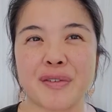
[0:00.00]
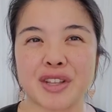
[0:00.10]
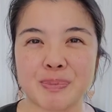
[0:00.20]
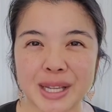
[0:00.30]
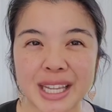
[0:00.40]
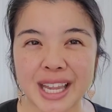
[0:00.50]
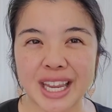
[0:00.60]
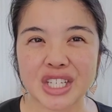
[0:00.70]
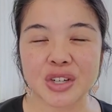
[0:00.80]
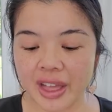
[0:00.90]
have this big
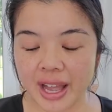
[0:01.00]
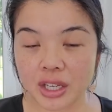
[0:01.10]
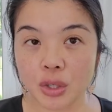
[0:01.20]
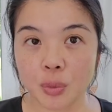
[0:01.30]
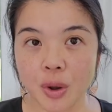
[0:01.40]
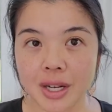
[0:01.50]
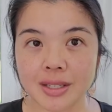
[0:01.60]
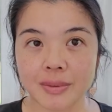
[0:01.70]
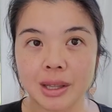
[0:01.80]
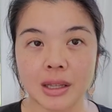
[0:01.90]
occasion that you want
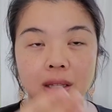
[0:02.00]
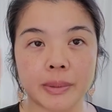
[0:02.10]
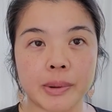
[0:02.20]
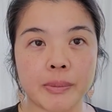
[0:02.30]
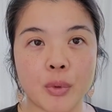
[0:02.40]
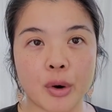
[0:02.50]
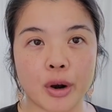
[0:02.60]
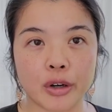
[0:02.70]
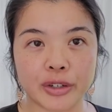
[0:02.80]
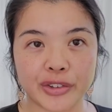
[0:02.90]
something a little bit
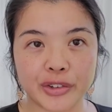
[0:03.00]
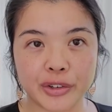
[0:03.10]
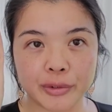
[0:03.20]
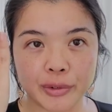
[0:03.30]
more just